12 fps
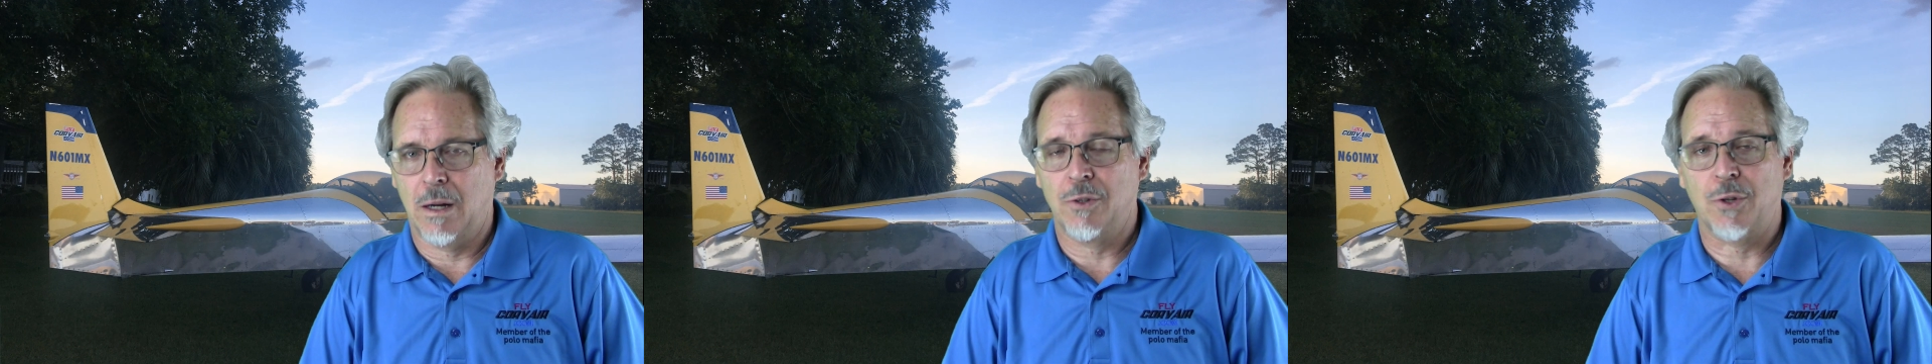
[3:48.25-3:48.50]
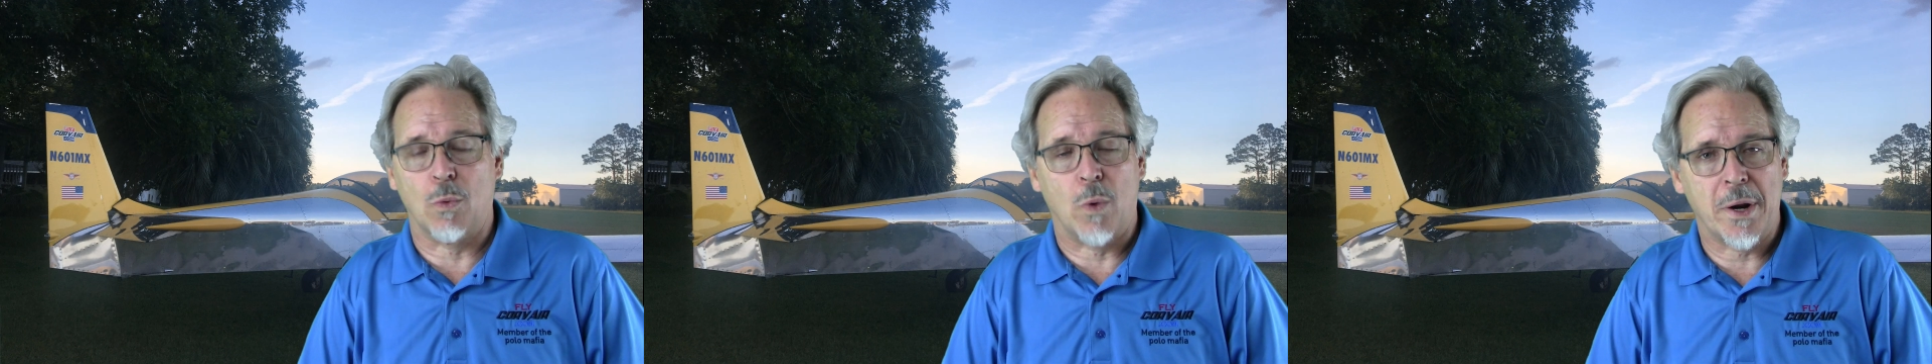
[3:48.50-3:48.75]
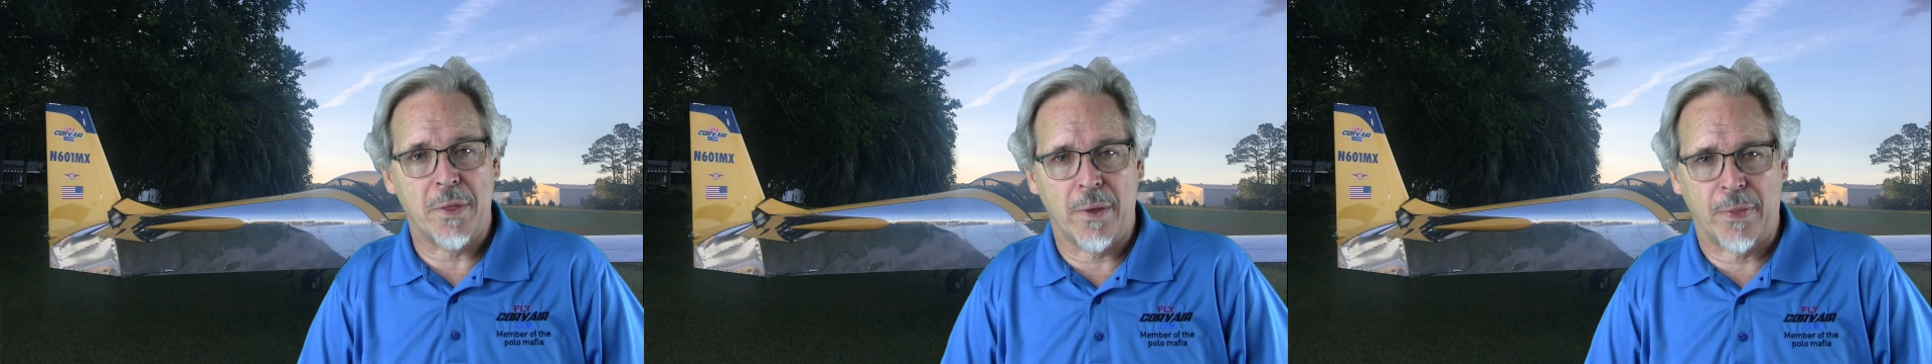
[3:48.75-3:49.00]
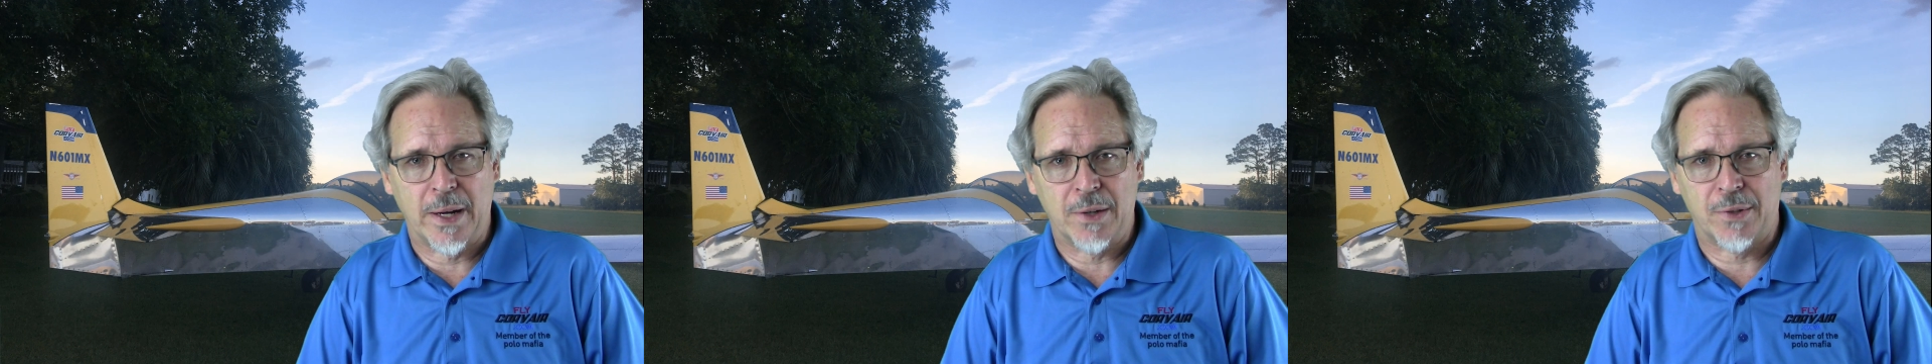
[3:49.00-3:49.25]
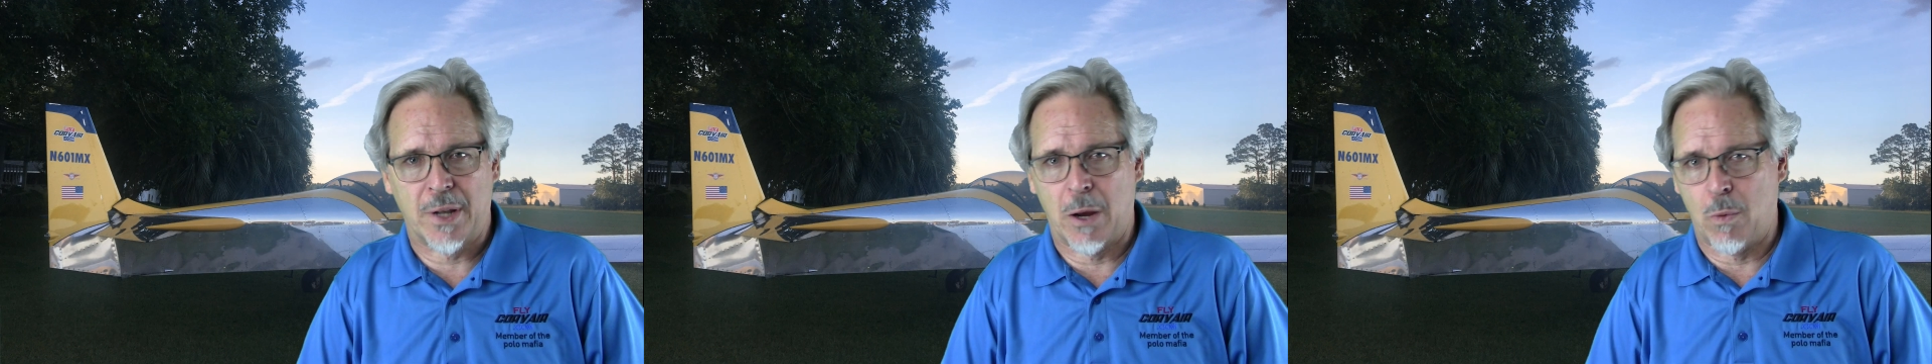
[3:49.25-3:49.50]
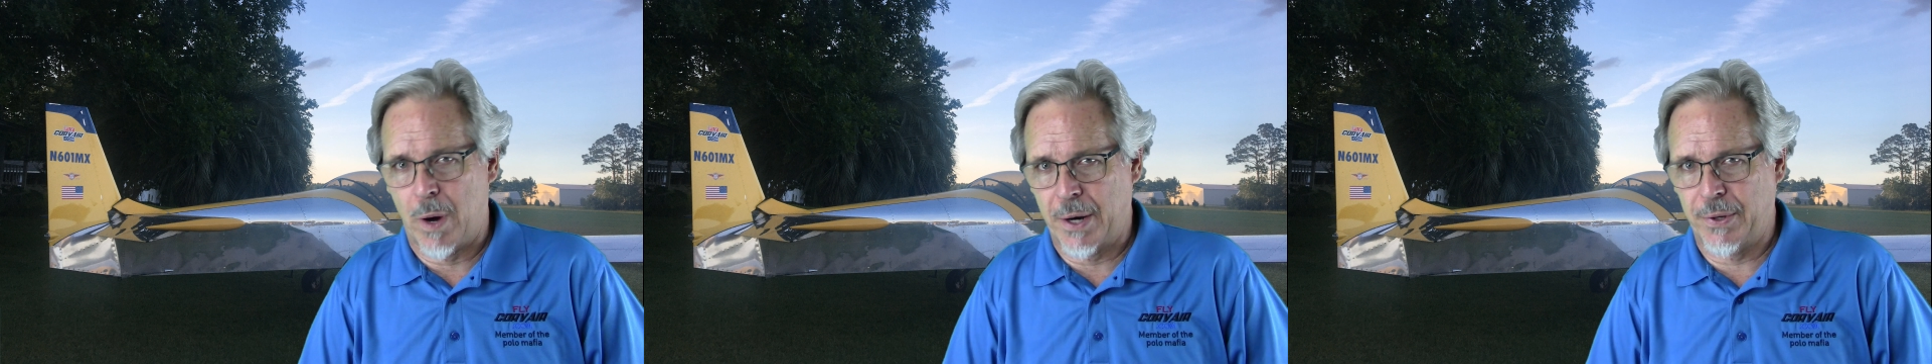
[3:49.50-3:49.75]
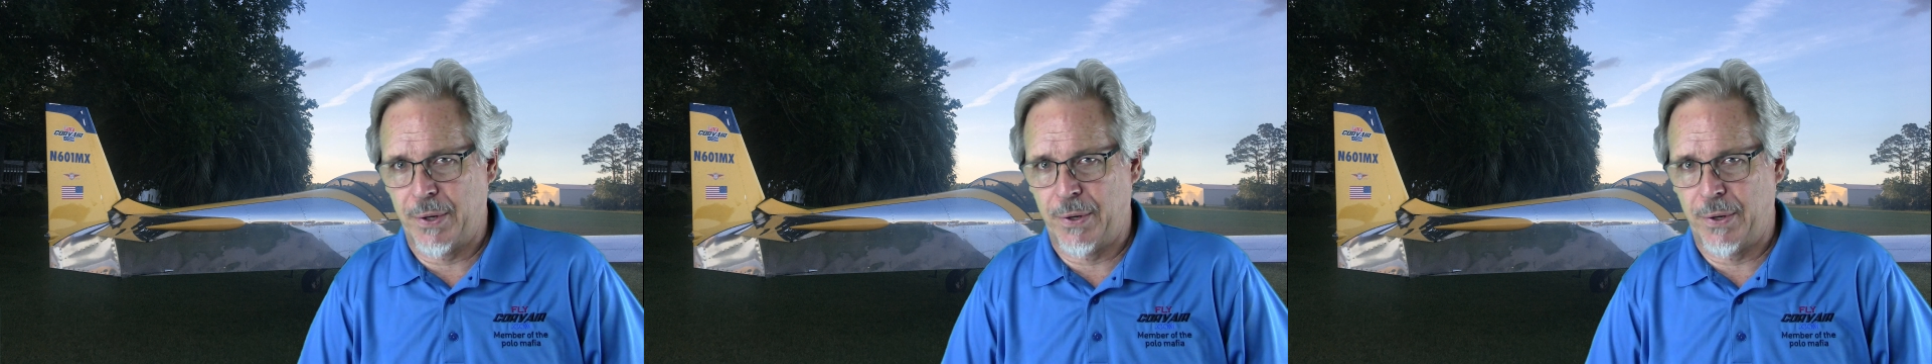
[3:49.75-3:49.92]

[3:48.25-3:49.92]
So one of the things that I wanted to